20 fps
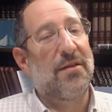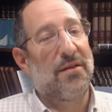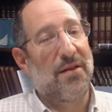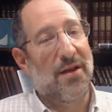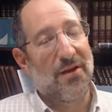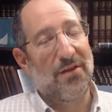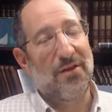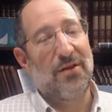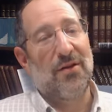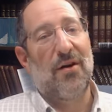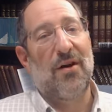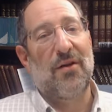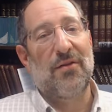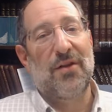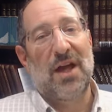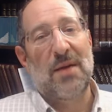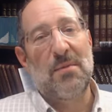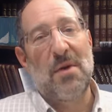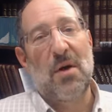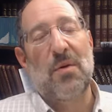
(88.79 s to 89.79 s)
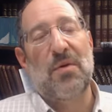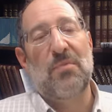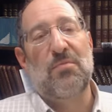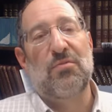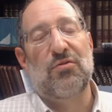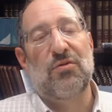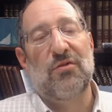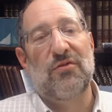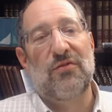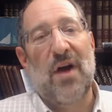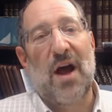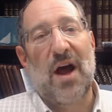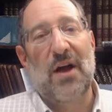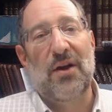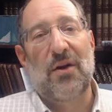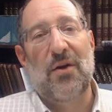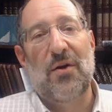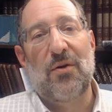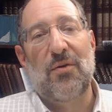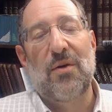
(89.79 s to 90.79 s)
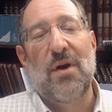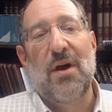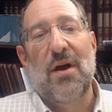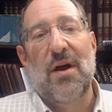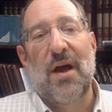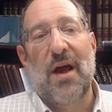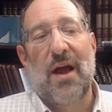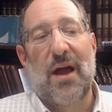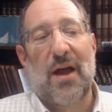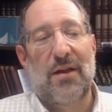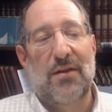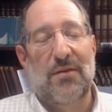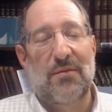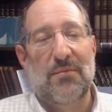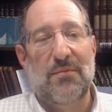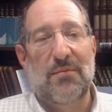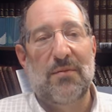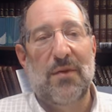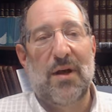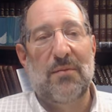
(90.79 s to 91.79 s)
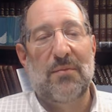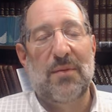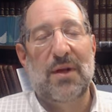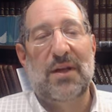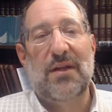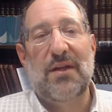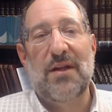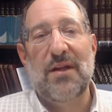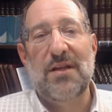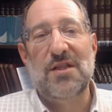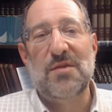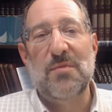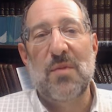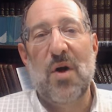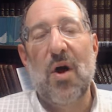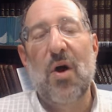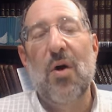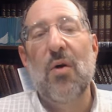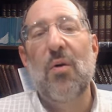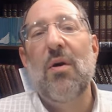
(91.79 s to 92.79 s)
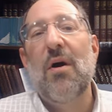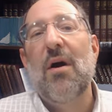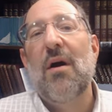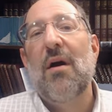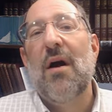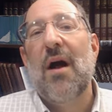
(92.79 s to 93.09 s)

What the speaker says: Here they are; they come out with bravado and machismo,